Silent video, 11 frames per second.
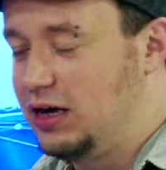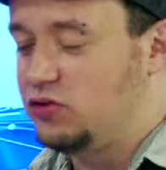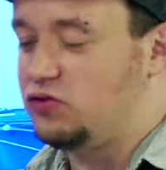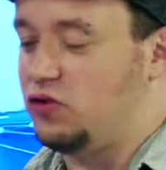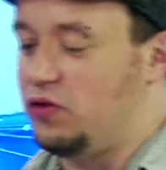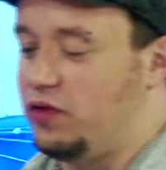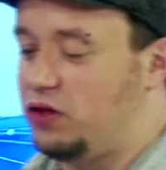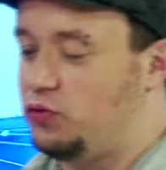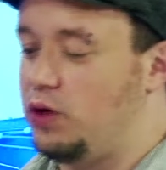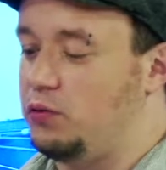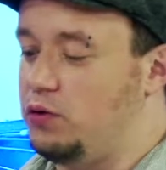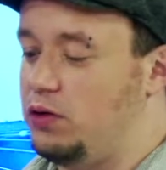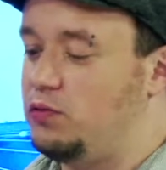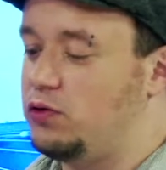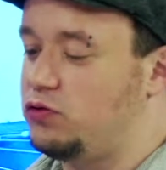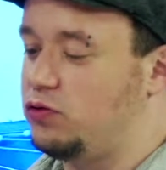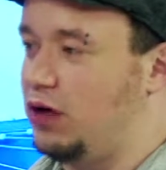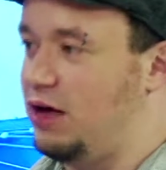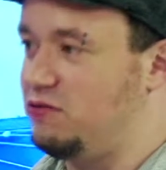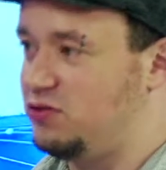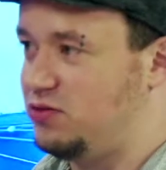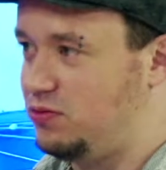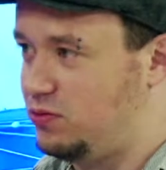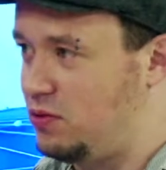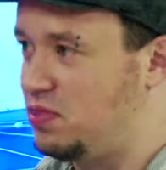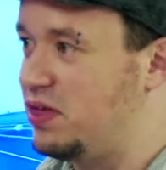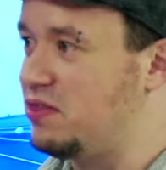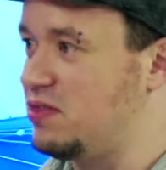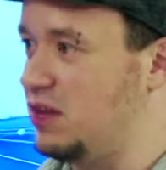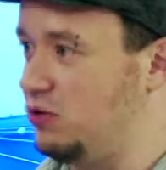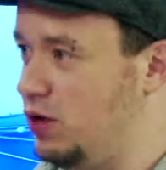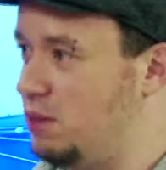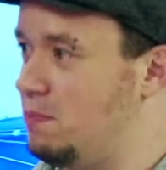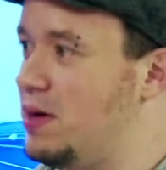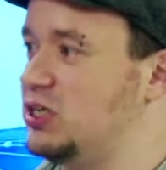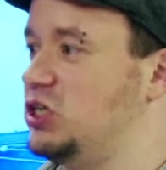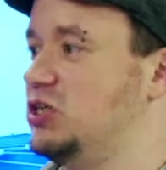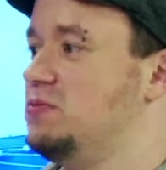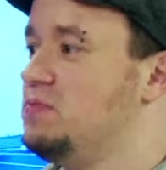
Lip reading: So that's why we really want to have something that really match.